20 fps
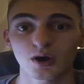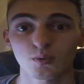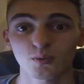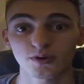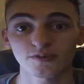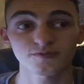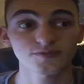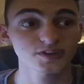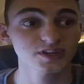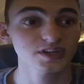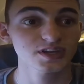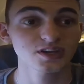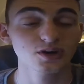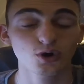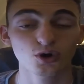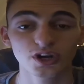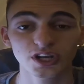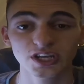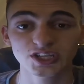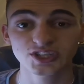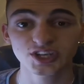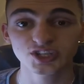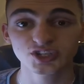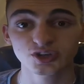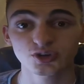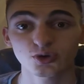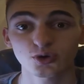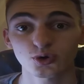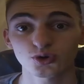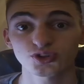with the
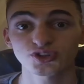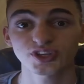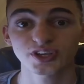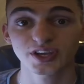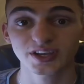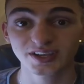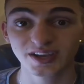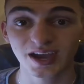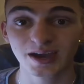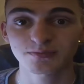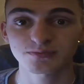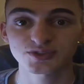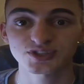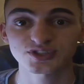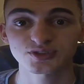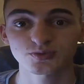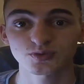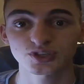organization called CAMS,